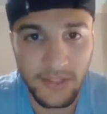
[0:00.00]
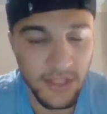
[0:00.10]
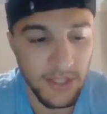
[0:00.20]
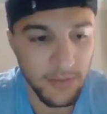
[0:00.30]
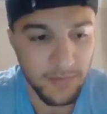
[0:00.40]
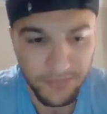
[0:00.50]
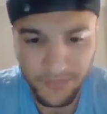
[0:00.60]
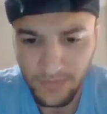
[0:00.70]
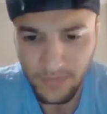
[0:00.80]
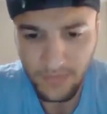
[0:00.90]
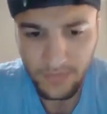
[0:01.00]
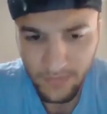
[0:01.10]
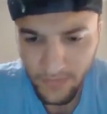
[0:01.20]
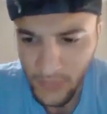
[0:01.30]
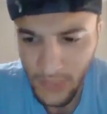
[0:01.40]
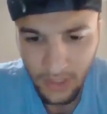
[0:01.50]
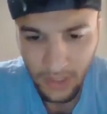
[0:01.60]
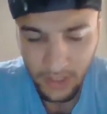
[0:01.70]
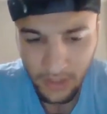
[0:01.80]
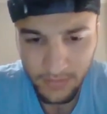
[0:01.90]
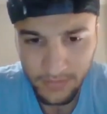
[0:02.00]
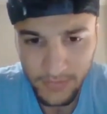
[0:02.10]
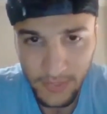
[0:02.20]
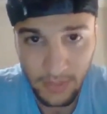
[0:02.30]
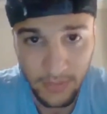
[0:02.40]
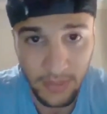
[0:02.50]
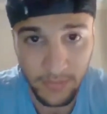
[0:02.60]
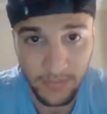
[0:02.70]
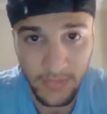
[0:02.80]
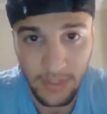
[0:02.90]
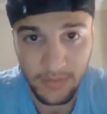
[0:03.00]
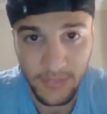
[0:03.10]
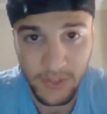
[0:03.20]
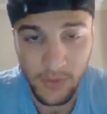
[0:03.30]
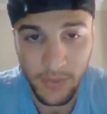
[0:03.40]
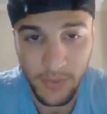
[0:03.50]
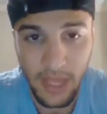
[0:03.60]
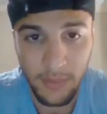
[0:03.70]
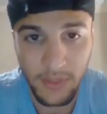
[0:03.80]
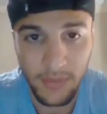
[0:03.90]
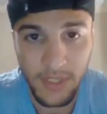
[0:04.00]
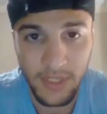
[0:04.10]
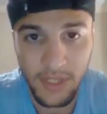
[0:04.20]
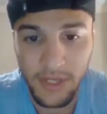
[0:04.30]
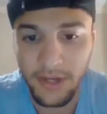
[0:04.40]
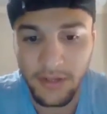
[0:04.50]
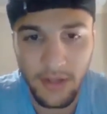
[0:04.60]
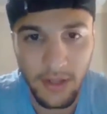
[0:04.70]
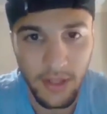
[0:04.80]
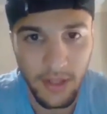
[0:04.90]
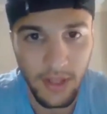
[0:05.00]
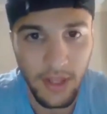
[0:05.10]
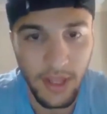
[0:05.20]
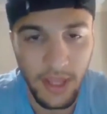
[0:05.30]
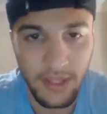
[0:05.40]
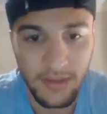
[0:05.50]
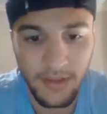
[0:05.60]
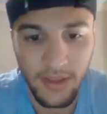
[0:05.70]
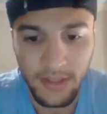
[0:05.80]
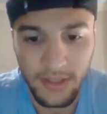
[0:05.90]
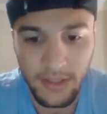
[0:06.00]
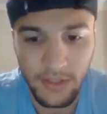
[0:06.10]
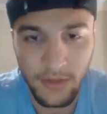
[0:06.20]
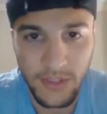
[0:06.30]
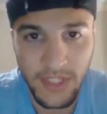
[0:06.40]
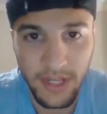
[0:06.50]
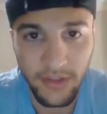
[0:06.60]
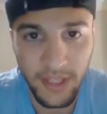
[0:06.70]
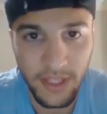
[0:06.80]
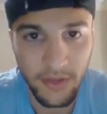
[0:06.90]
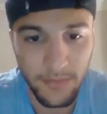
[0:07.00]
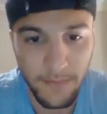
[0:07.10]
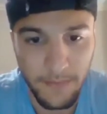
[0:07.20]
So um, I'm, I'm, I'm super happy to be here and, and uh, coaching at LIU.